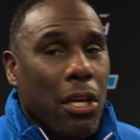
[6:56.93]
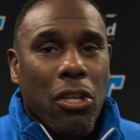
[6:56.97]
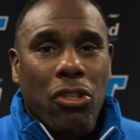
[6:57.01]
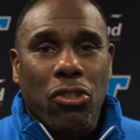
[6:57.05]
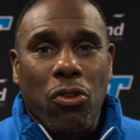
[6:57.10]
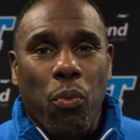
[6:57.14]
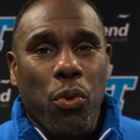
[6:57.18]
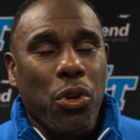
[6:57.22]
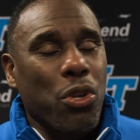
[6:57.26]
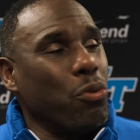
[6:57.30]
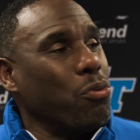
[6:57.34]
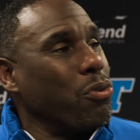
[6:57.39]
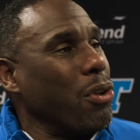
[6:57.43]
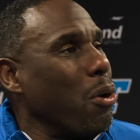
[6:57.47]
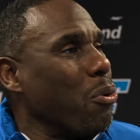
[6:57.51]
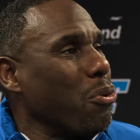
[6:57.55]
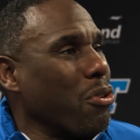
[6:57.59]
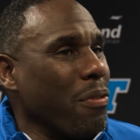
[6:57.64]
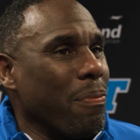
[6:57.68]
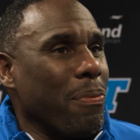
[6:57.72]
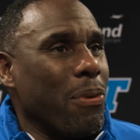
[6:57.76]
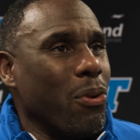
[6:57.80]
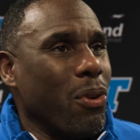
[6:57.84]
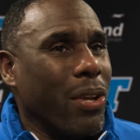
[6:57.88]
So when you don't
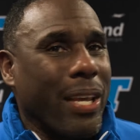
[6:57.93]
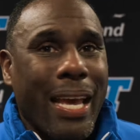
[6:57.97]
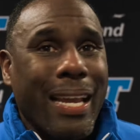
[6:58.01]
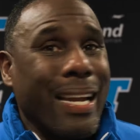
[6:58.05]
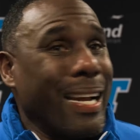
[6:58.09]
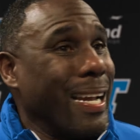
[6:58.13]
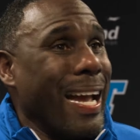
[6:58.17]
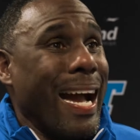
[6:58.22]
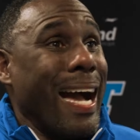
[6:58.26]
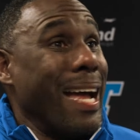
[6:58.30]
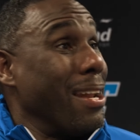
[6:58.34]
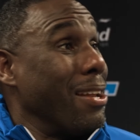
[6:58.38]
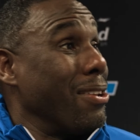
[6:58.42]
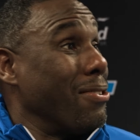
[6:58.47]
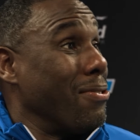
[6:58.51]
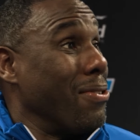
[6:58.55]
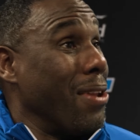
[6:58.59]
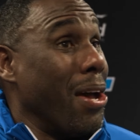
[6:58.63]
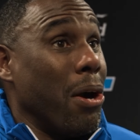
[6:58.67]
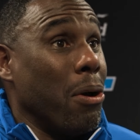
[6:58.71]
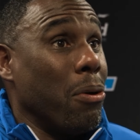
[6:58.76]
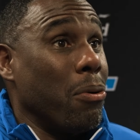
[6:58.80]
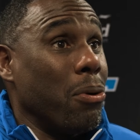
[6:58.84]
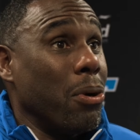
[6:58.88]
communicate, a guy doesn't
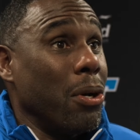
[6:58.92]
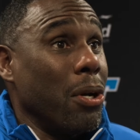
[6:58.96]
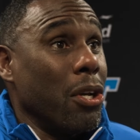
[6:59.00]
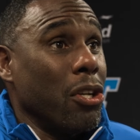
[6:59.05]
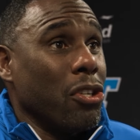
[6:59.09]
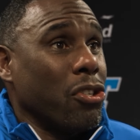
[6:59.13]
know.